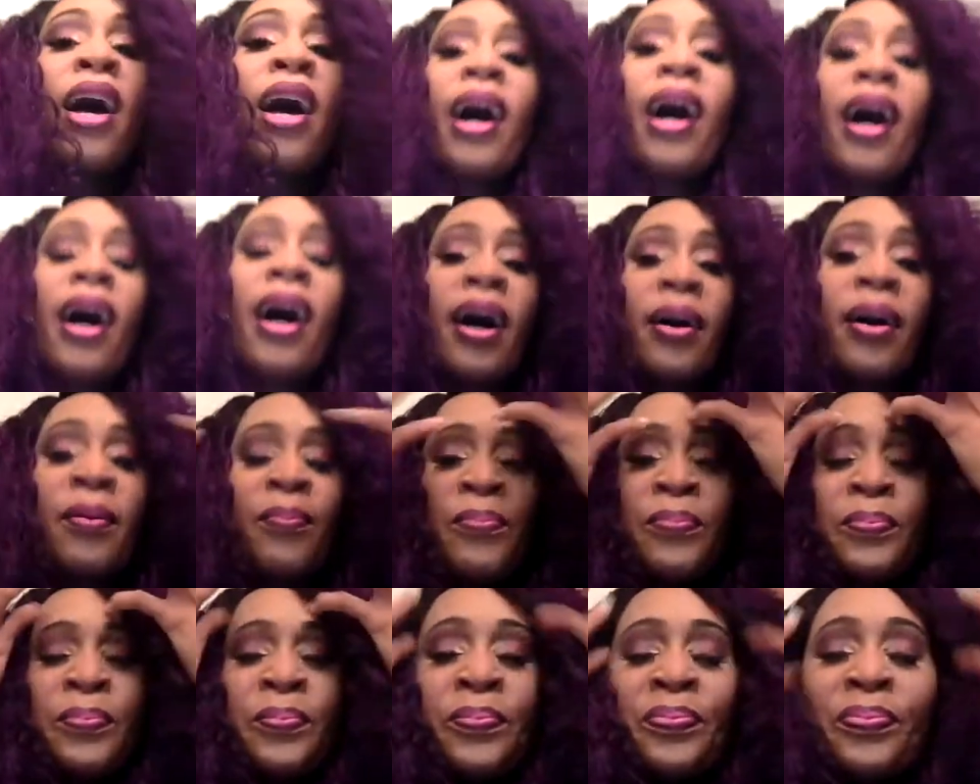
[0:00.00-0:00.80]
Uh,
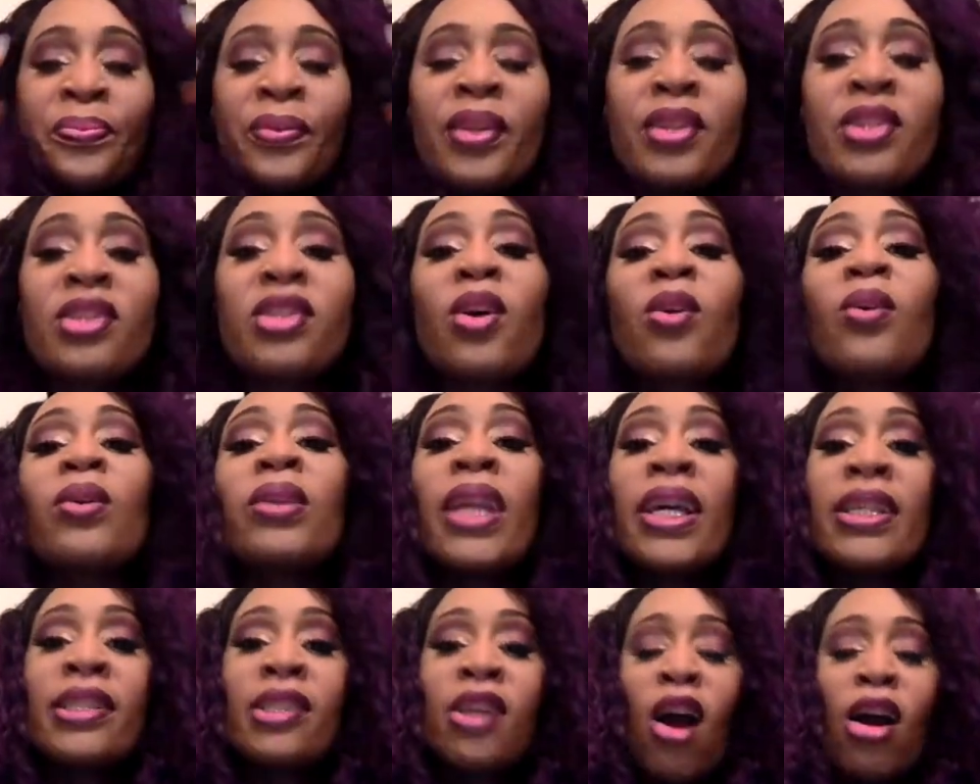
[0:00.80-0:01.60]
so
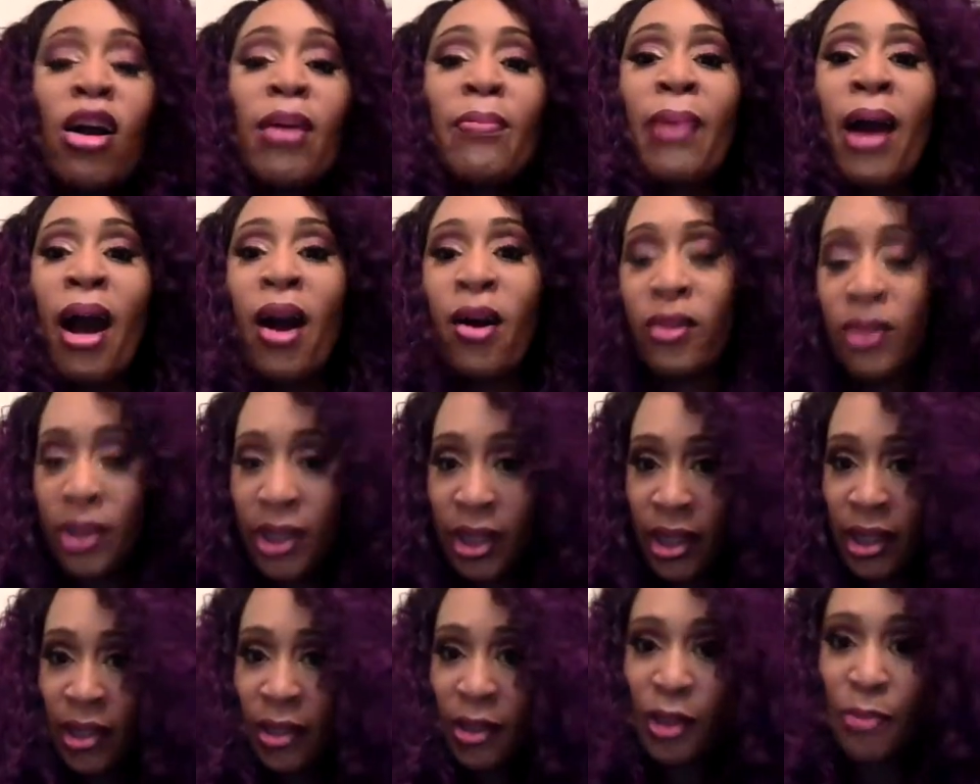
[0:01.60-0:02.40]
let's talk about
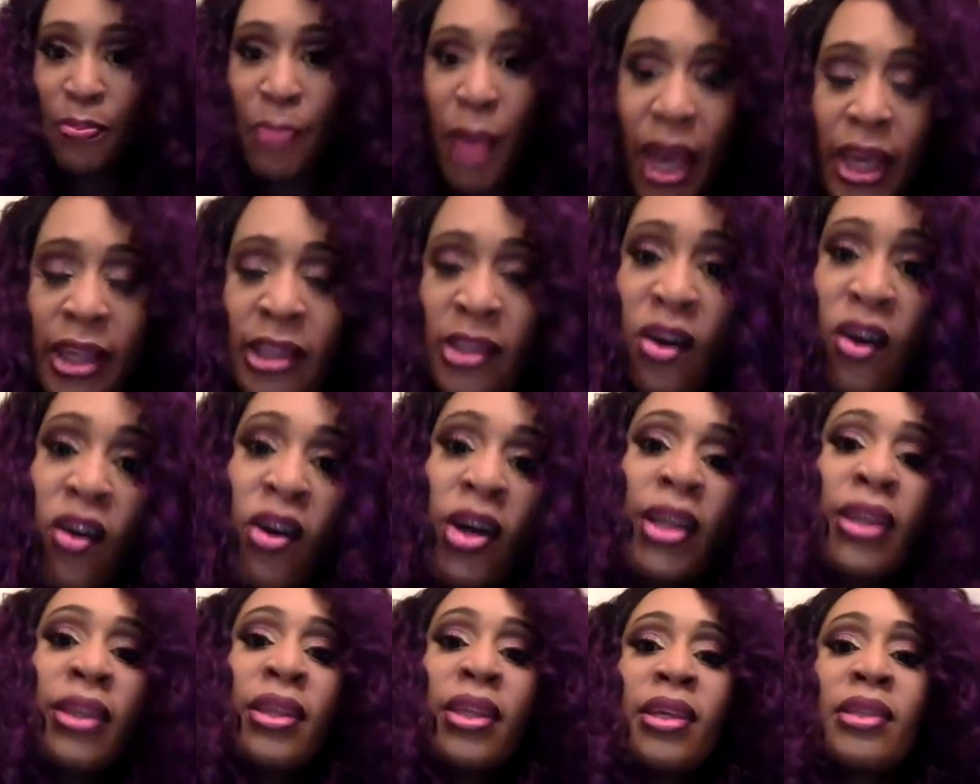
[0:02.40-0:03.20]
the specs
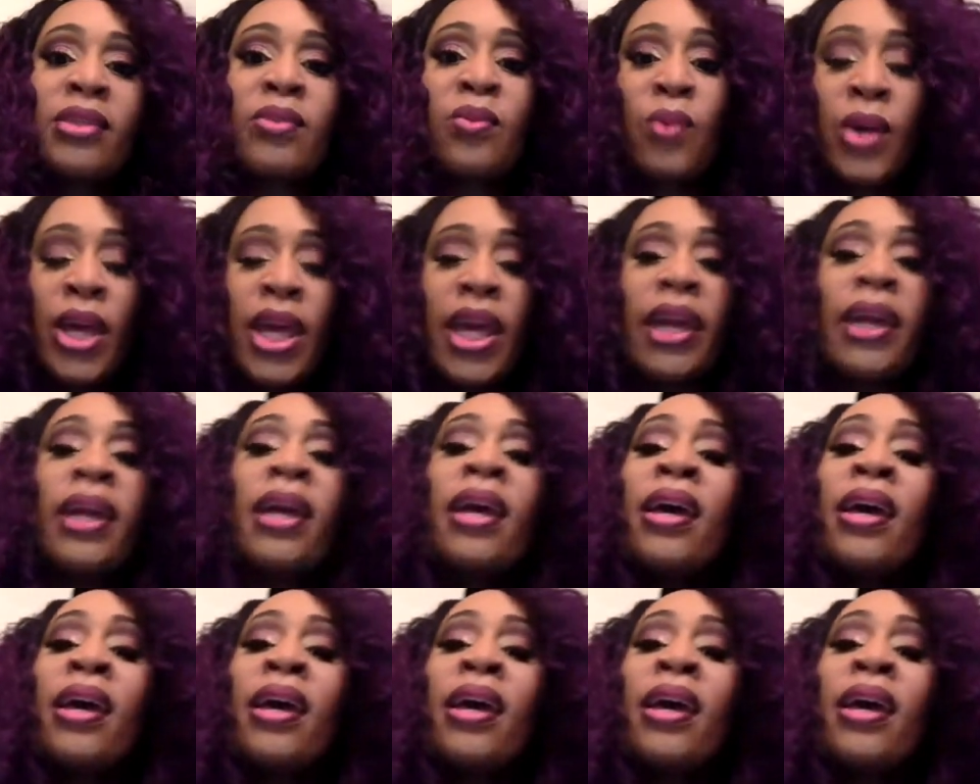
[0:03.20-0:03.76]
on this wig.